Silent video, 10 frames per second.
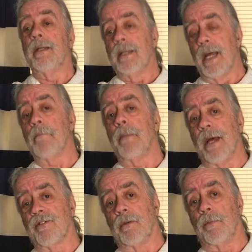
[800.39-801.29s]
It did have
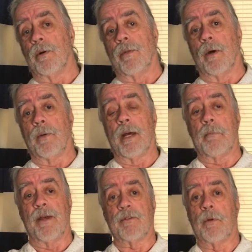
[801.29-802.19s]
basketball, though. We had
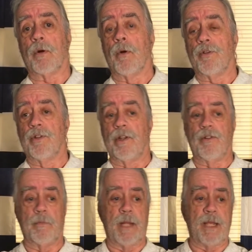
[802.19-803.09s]
basketball courts in the
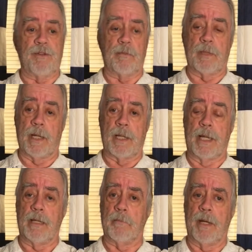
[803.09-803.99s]
gymnasium, but I
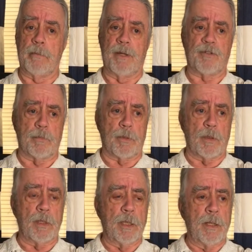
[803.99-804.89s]
didn't play basketball.